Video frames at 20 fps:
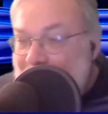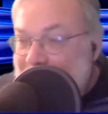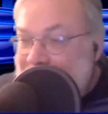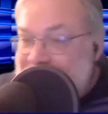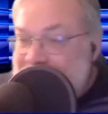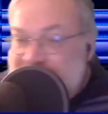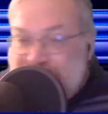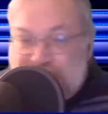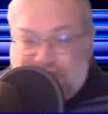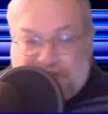
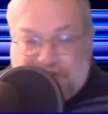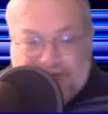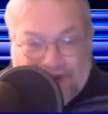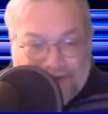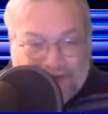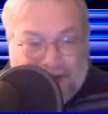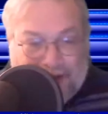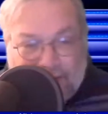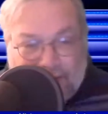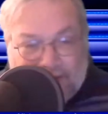to share
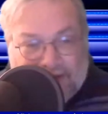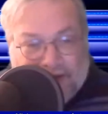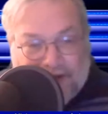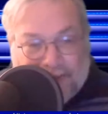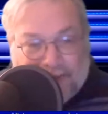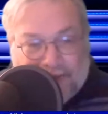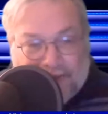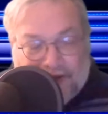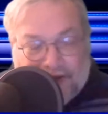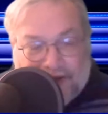that with
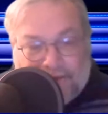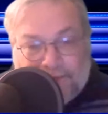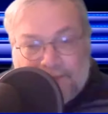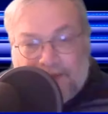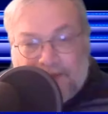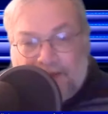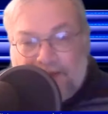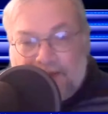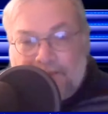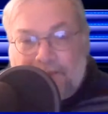anybody.
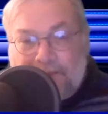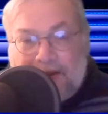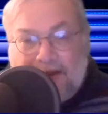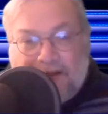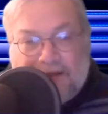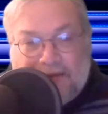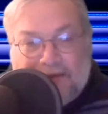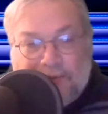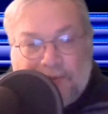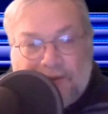My
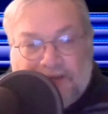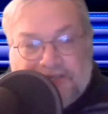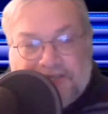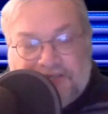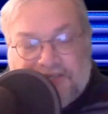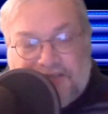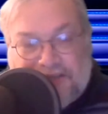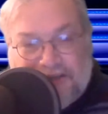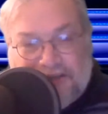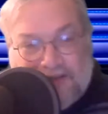
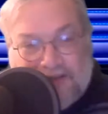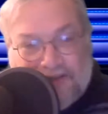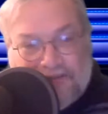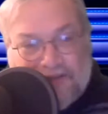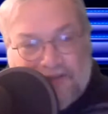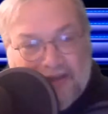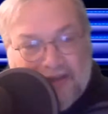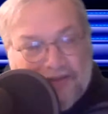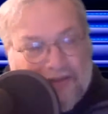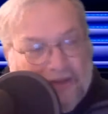question is,
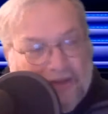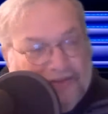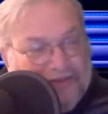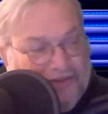I said